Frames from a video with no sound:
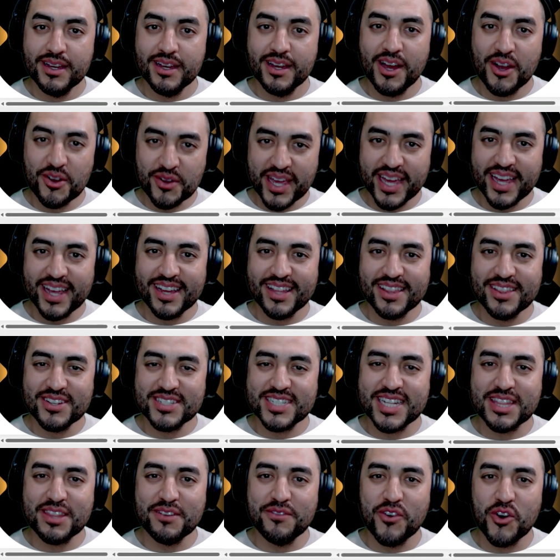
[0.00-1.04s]
Okay, looks
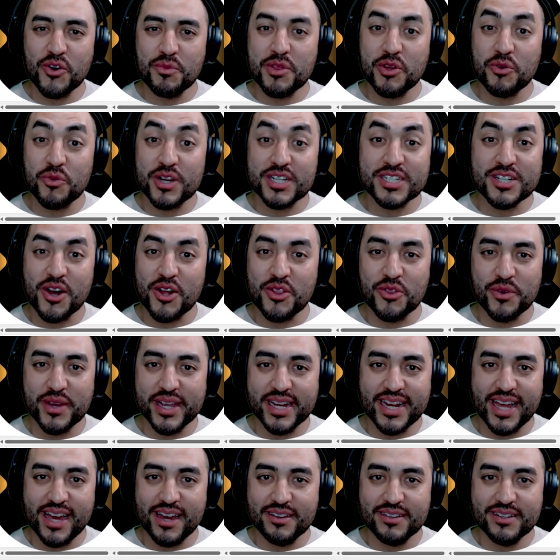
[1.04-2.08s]
like the formula works all the way
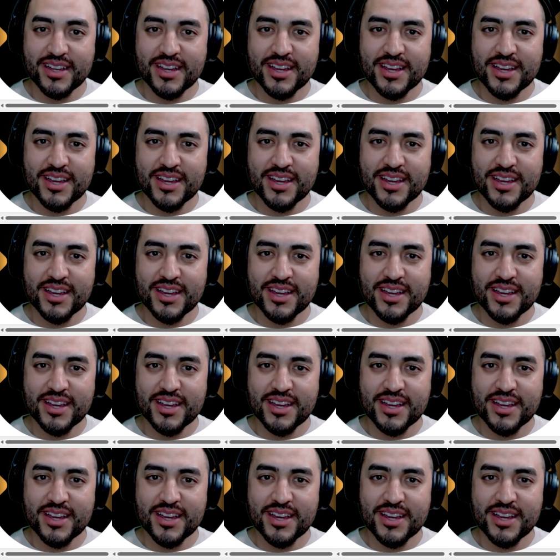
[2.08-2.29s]
down.